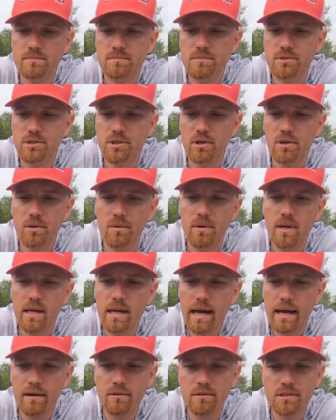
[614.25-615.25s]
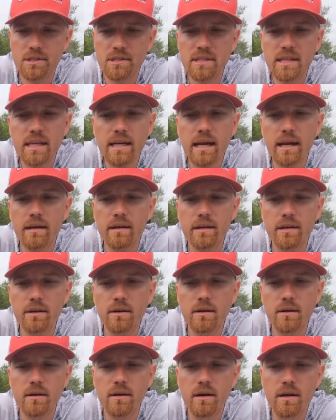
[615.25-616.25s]
So I don't just get on
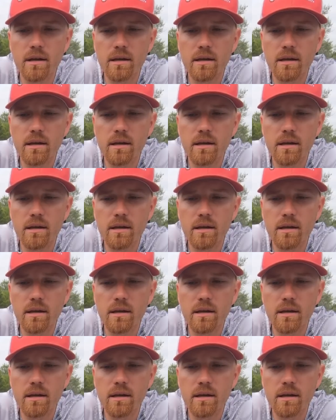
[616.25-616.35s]
here